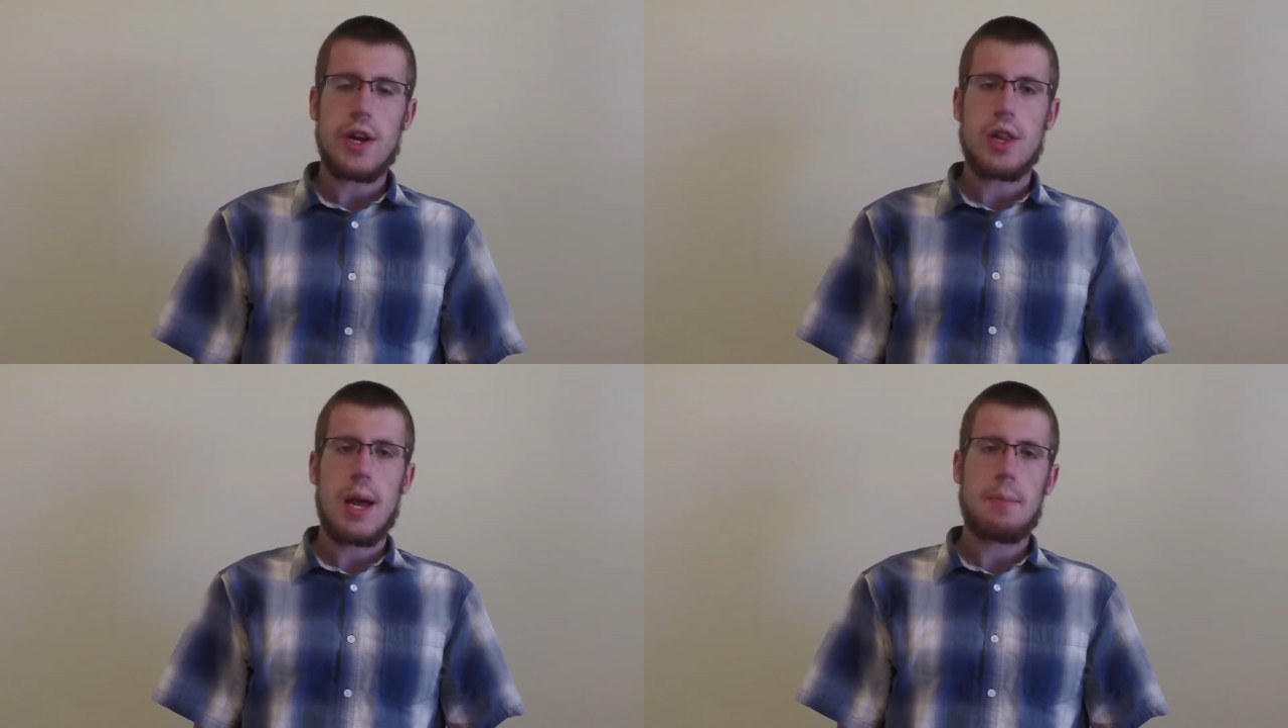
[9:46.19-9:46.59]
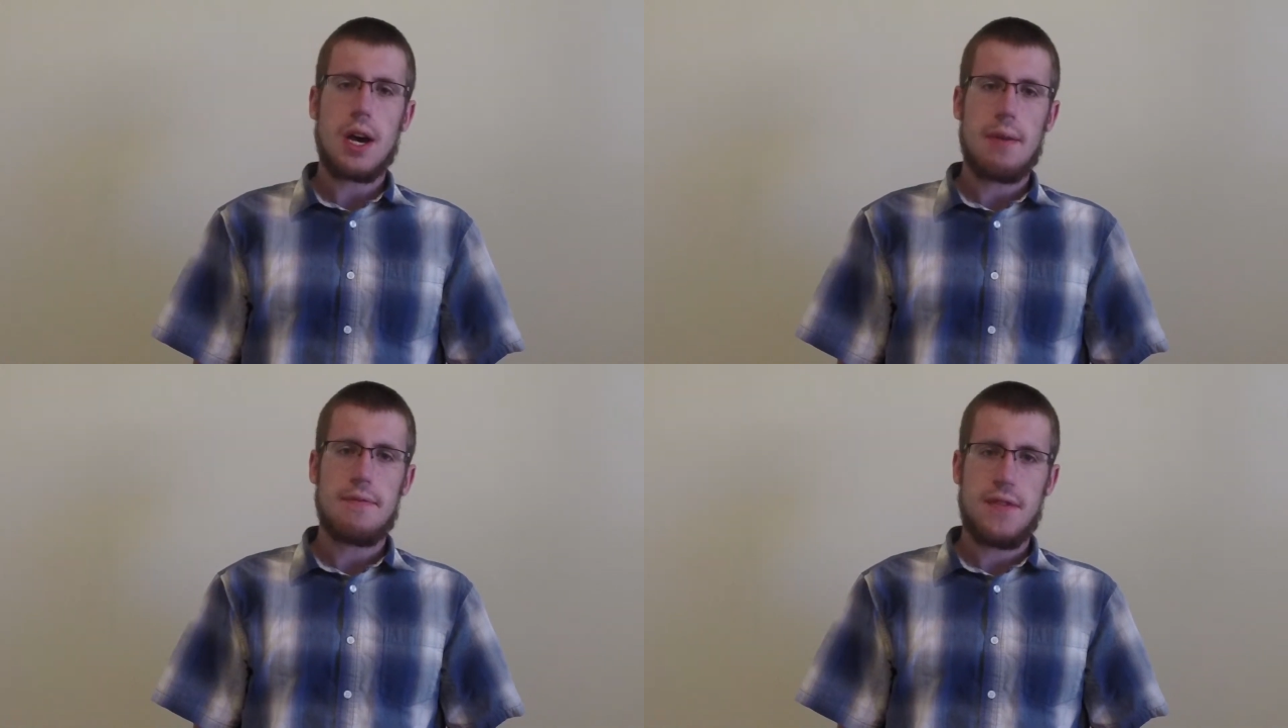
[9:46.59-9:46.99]
your
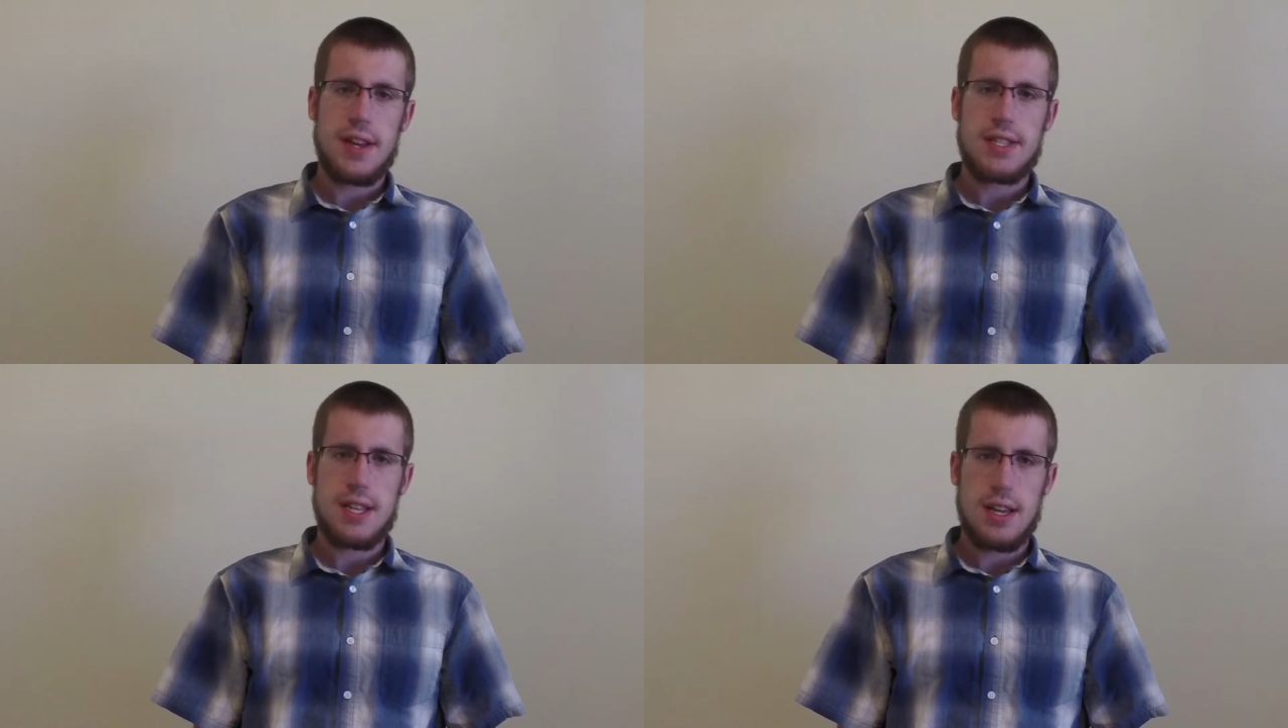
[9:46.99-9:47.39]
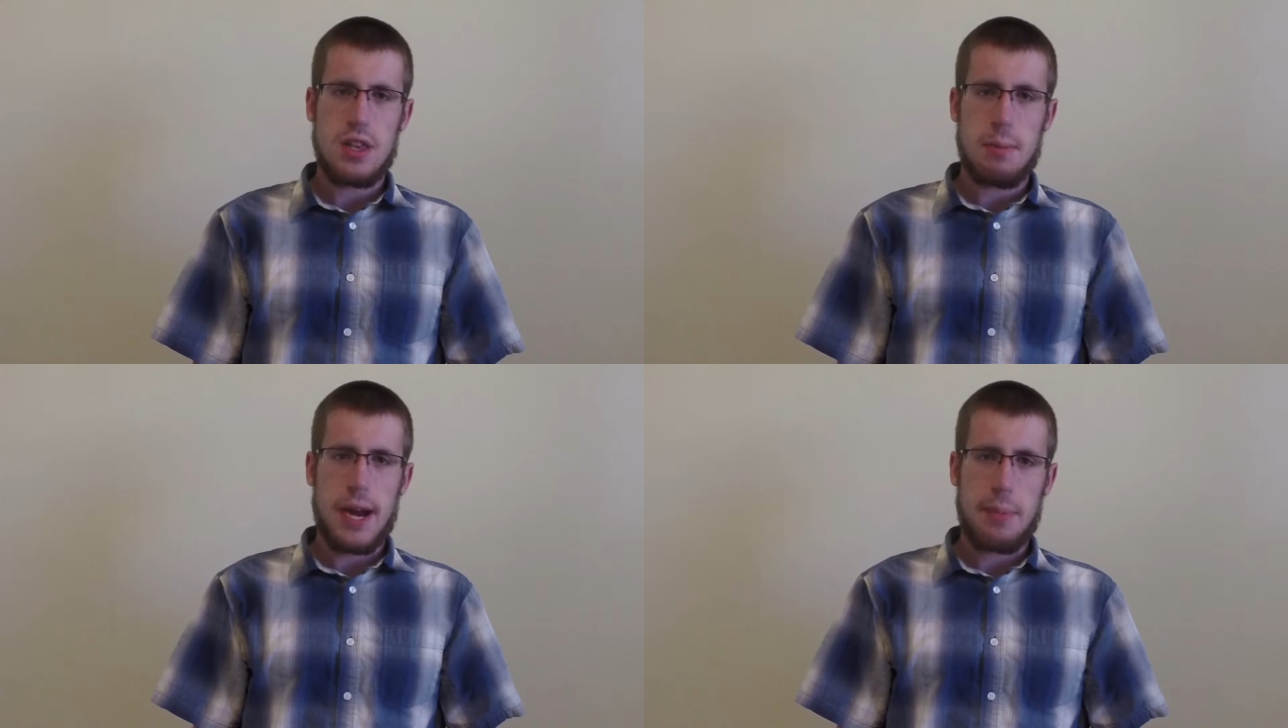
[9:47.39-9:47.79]
laptop fits in
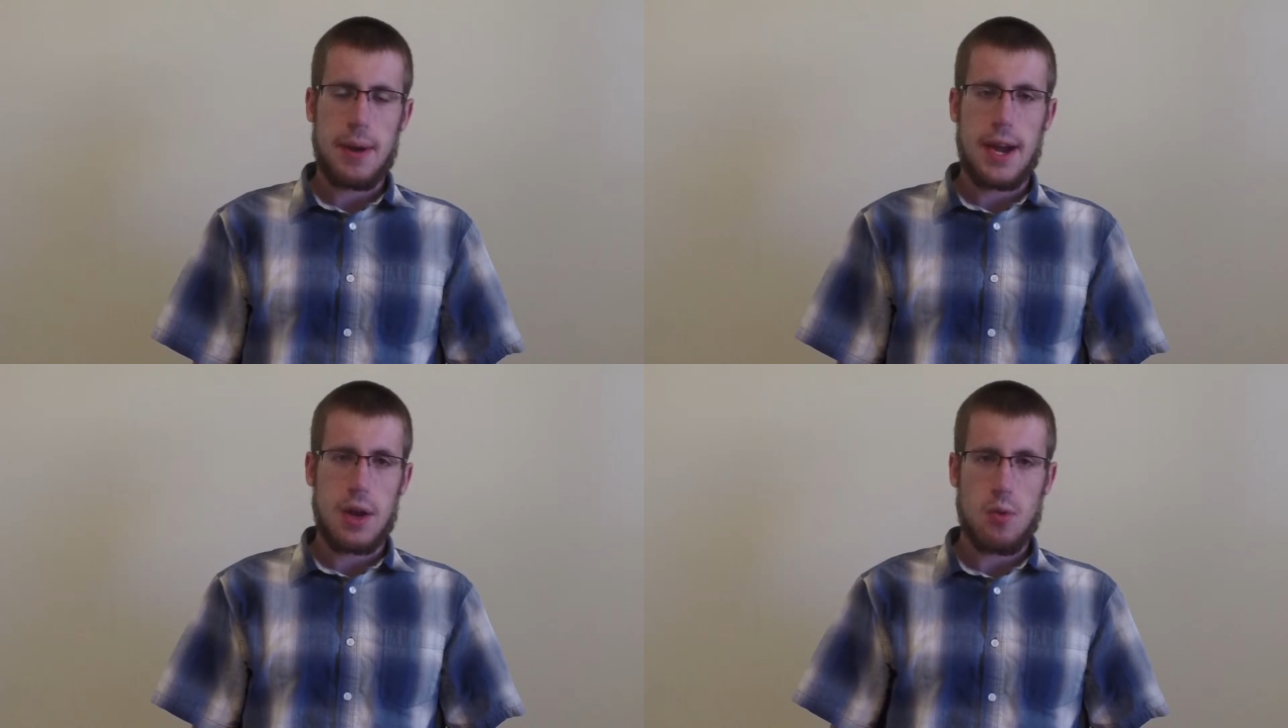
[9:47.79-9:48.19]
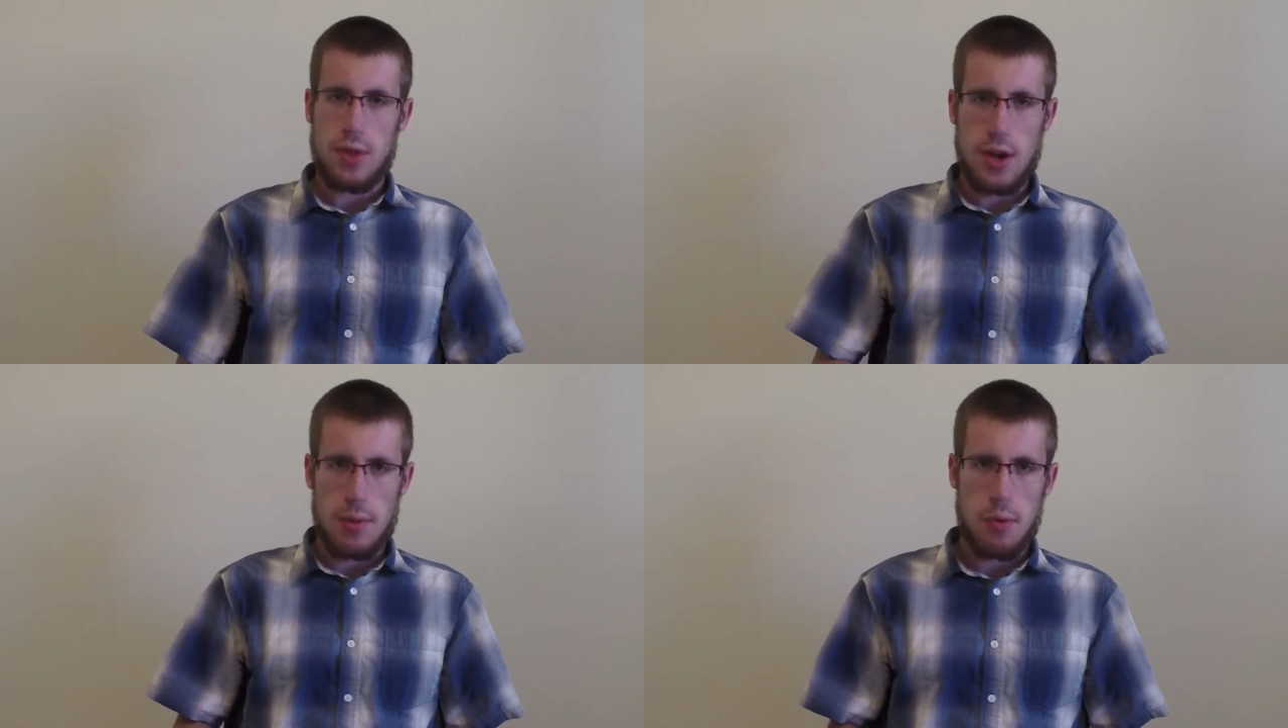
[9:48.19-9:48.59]
the backpack
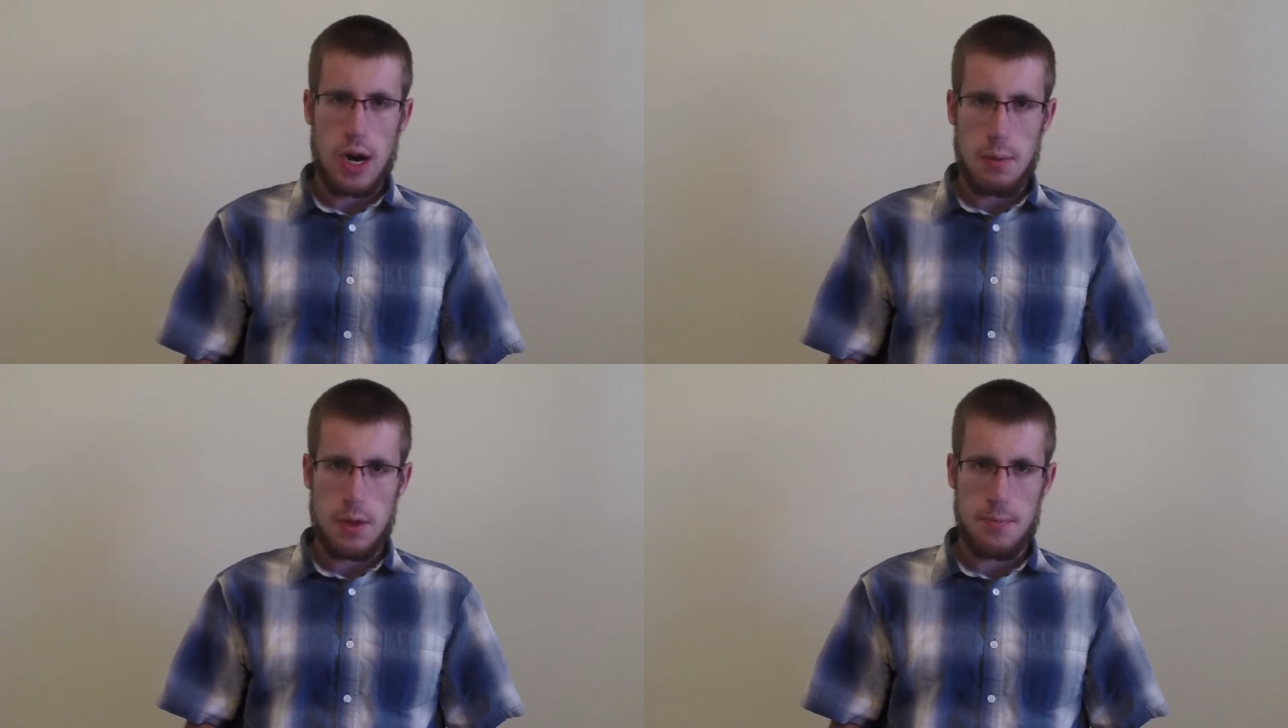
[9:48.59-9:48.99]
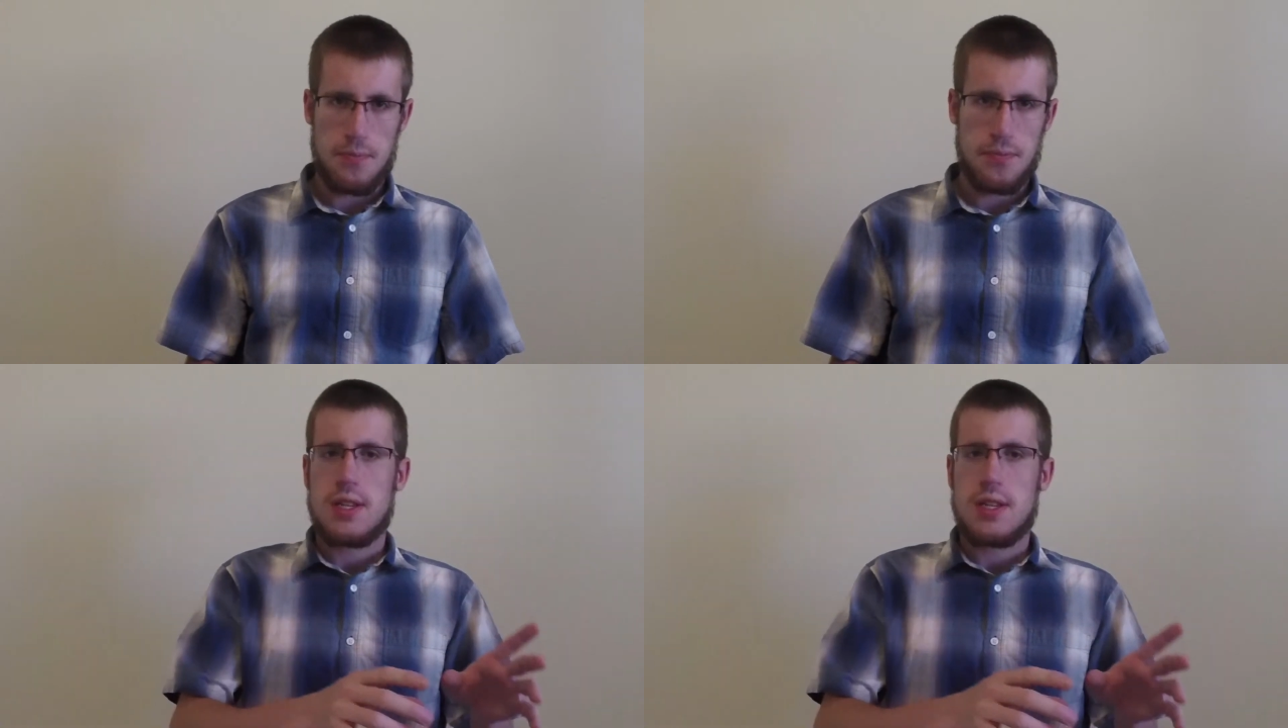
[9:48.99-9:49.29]
without a problem.